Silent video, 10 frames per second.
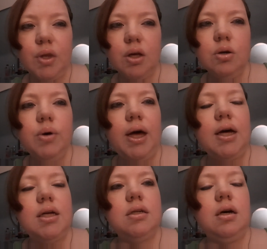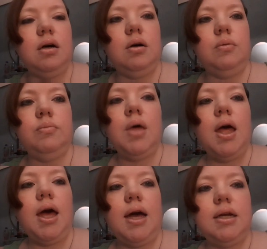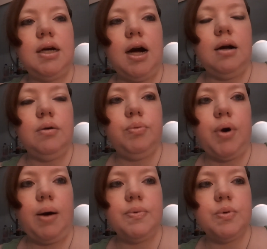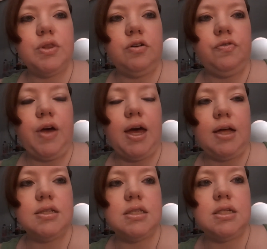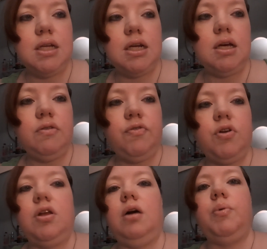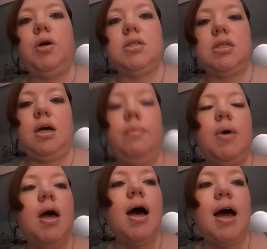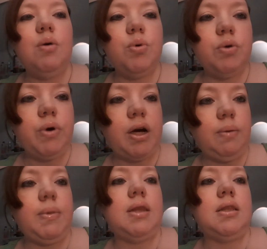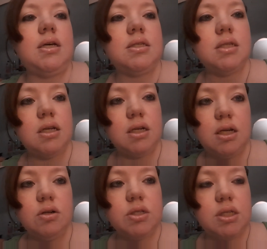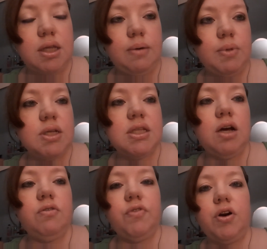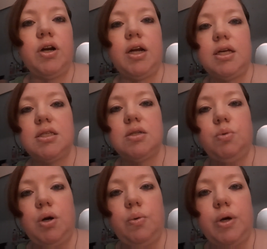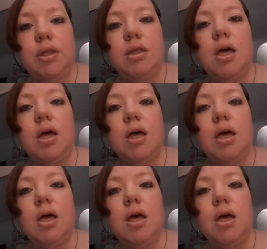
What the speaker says: who had any kind of problems with their hands knitting for a long period of time, I would recommend these knitting needles to them because they are very nice to work with